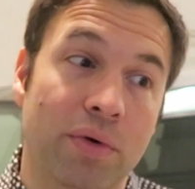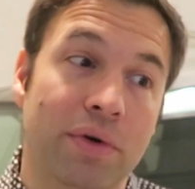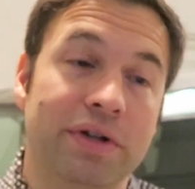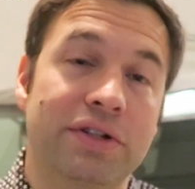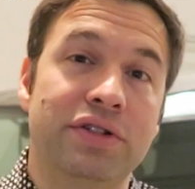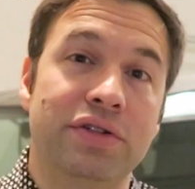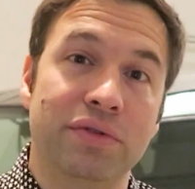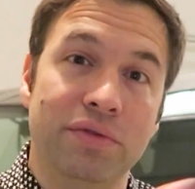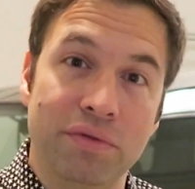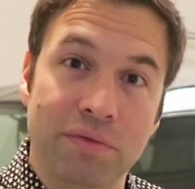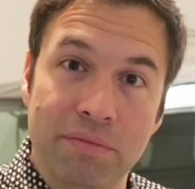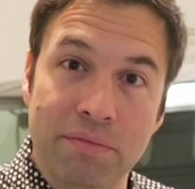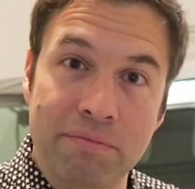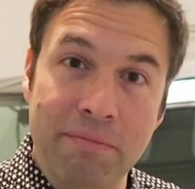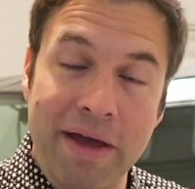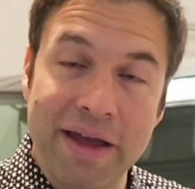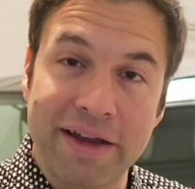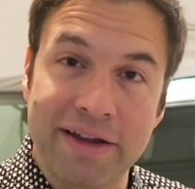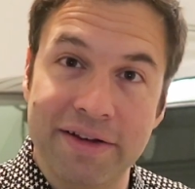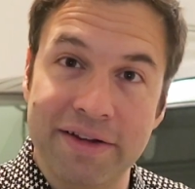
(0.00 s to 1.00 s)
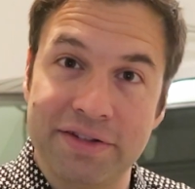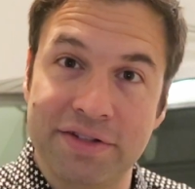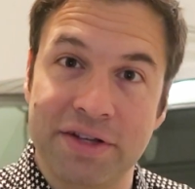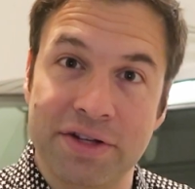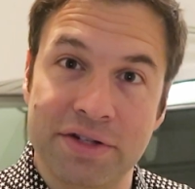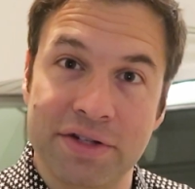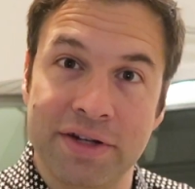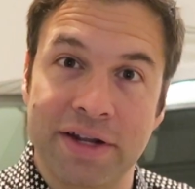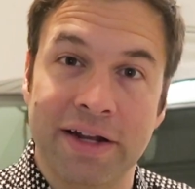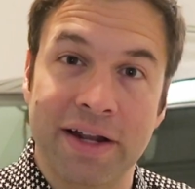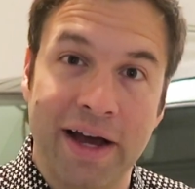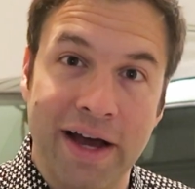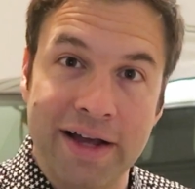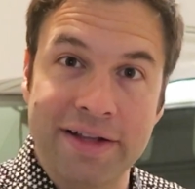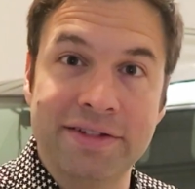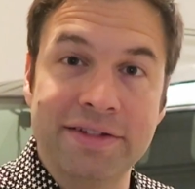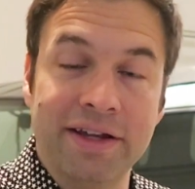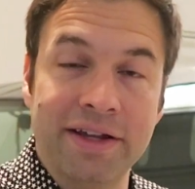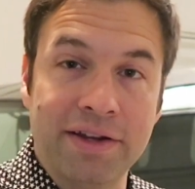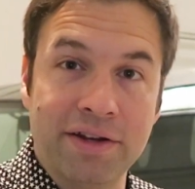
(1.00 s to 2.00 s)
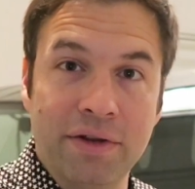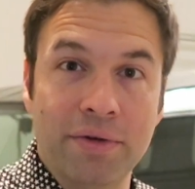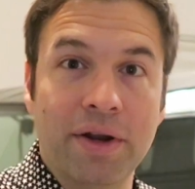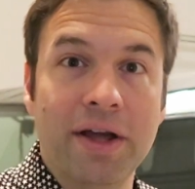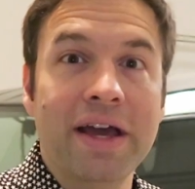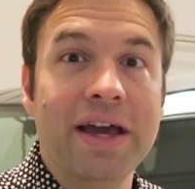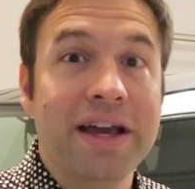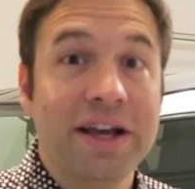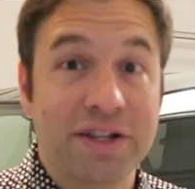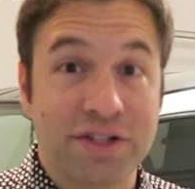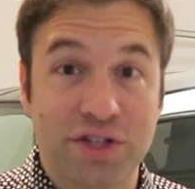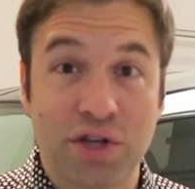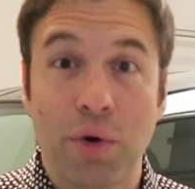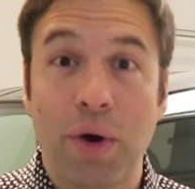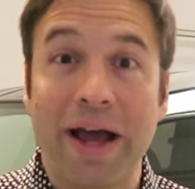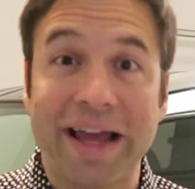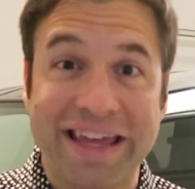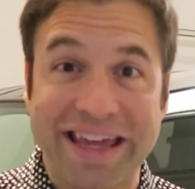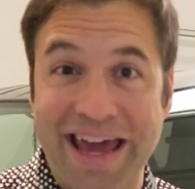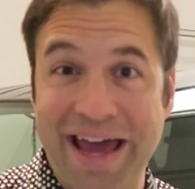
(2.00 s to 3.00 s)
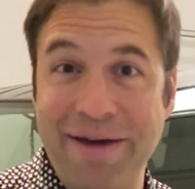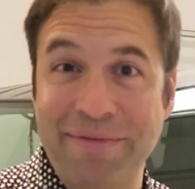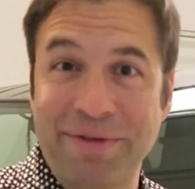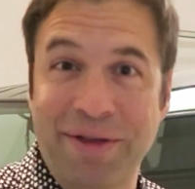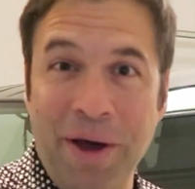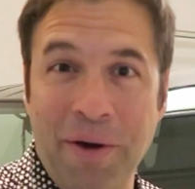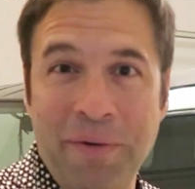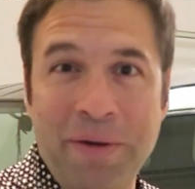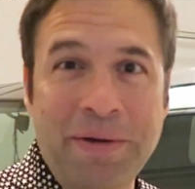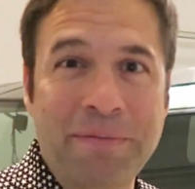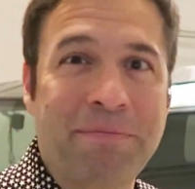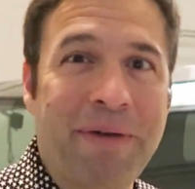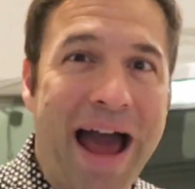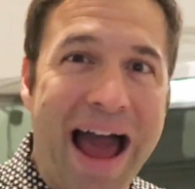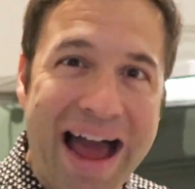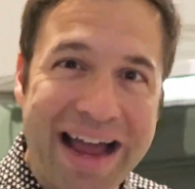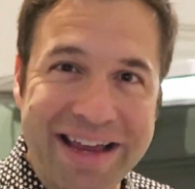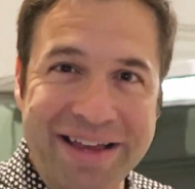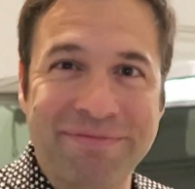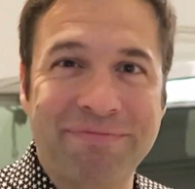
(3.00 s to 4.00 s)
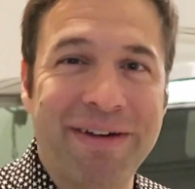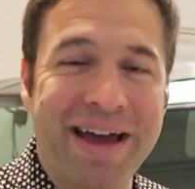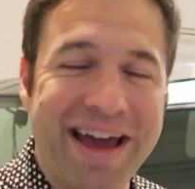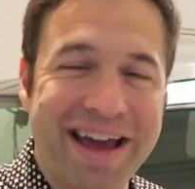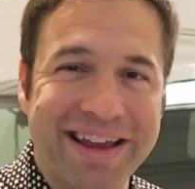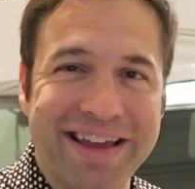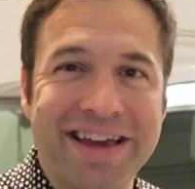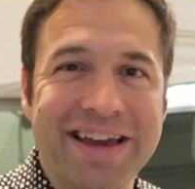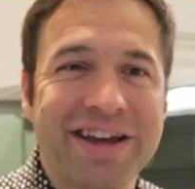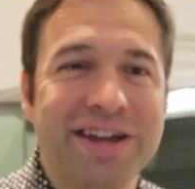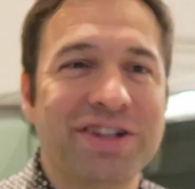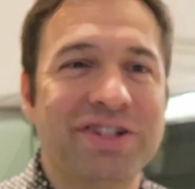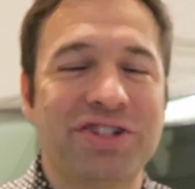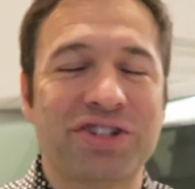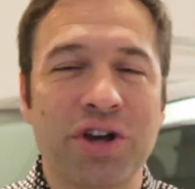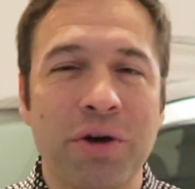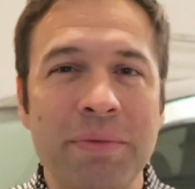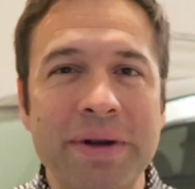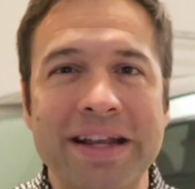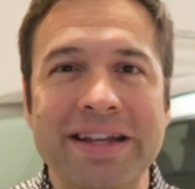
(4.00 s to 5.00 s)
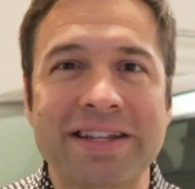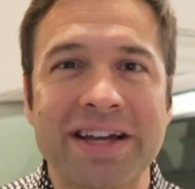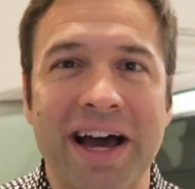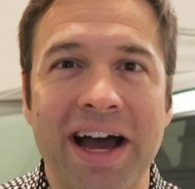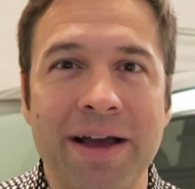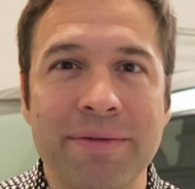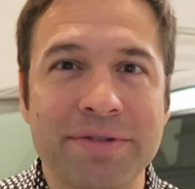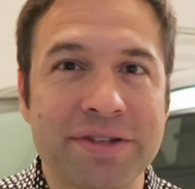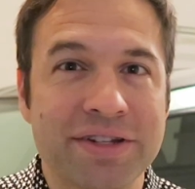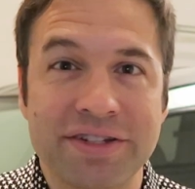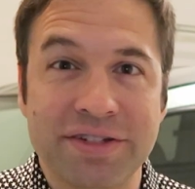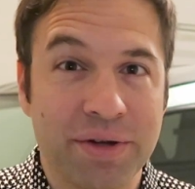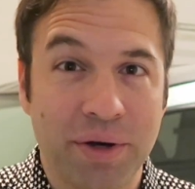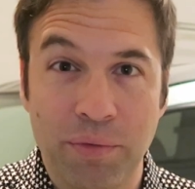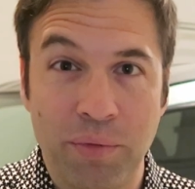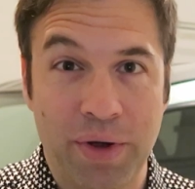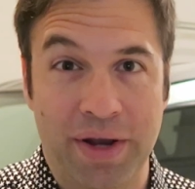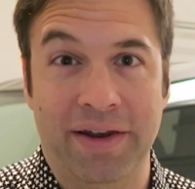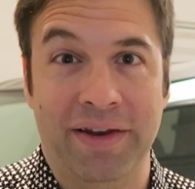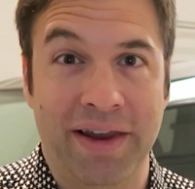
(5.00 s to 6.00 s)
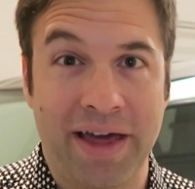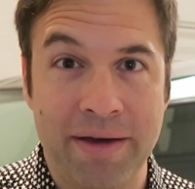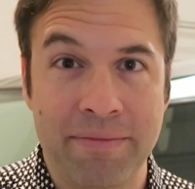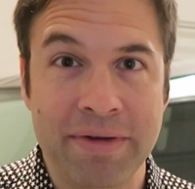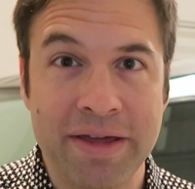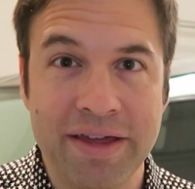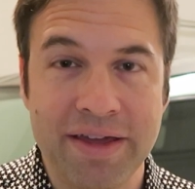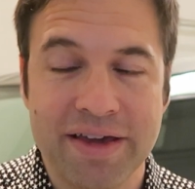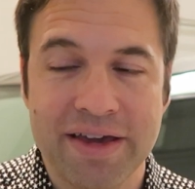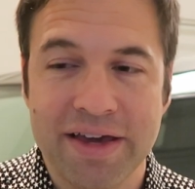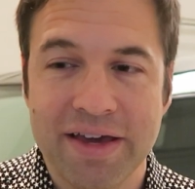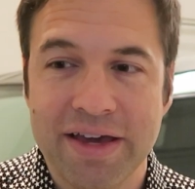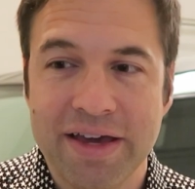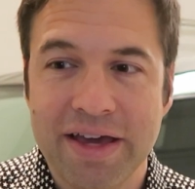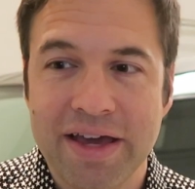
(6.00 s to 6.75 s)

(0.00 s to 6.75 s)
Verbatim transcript: or to make a decision in hindsight and do it. So I kept going back and back so many times until it wouldn't let me.